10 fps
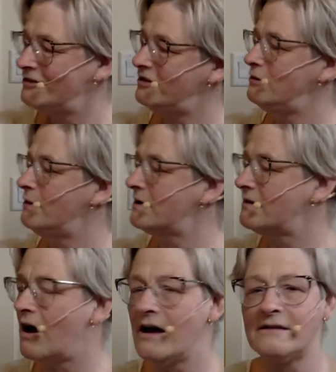Do you wear
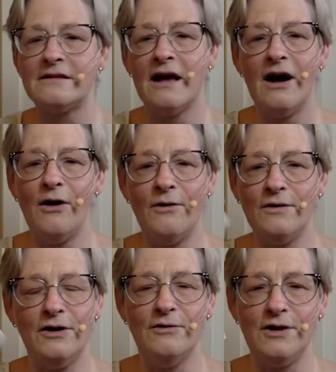socks?
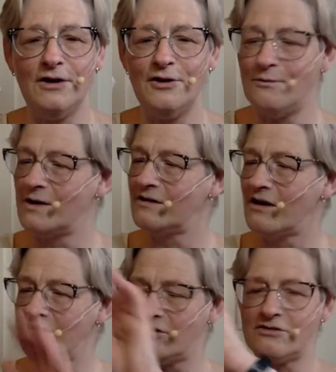Oh, no, you don't wear
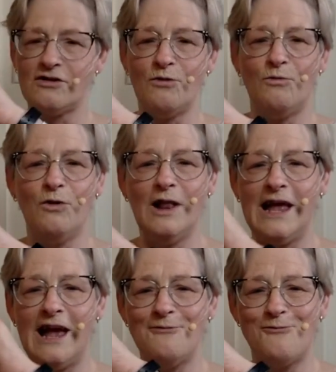socks. You're so
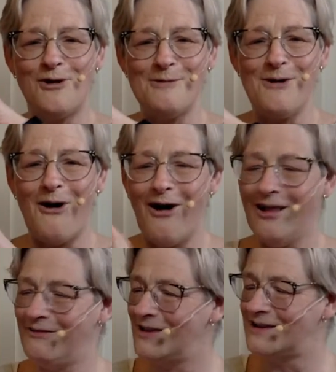woolly and warm
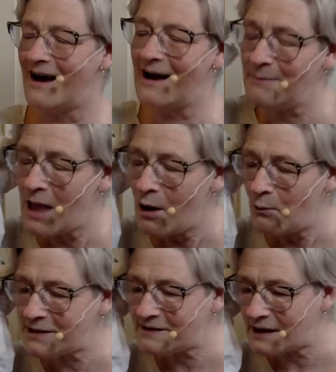all of the time.
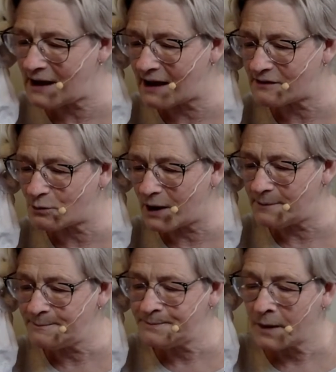What's the next
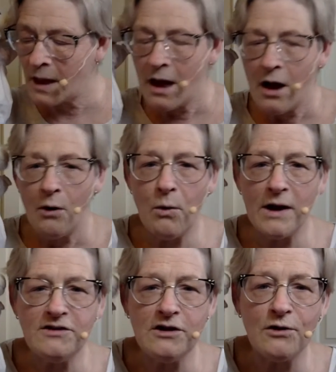one?
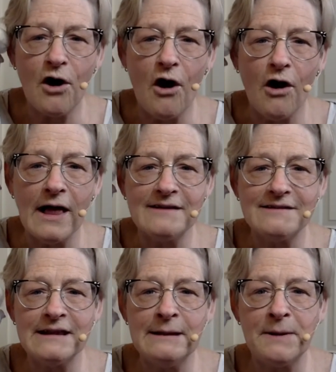What do you call a
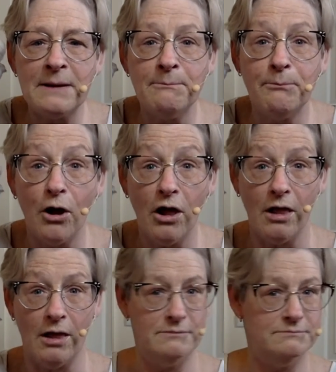sleeping
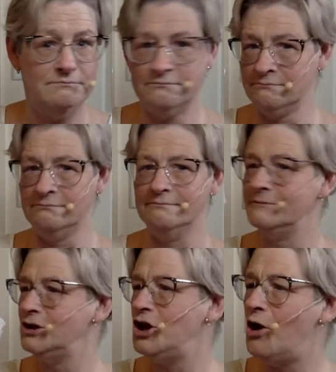bull?
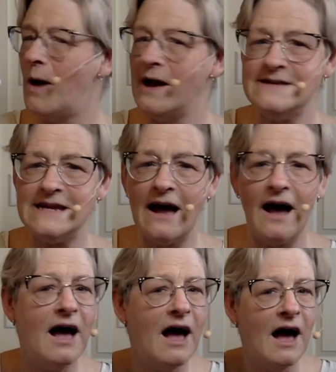No
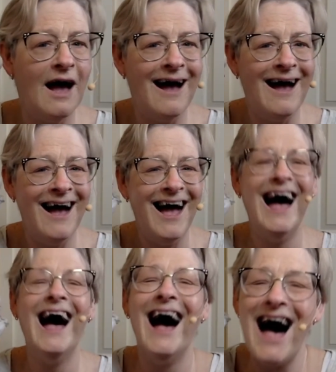idea.
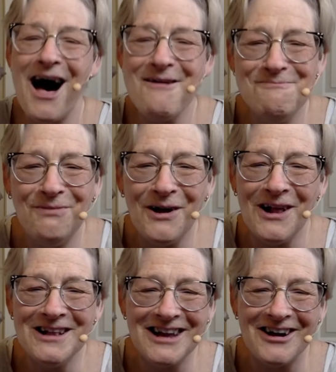A
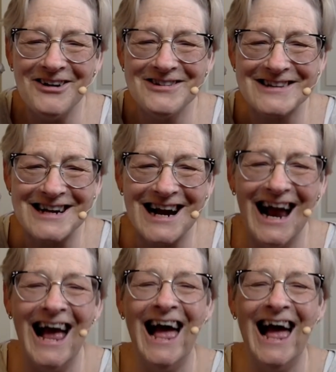bulldozer.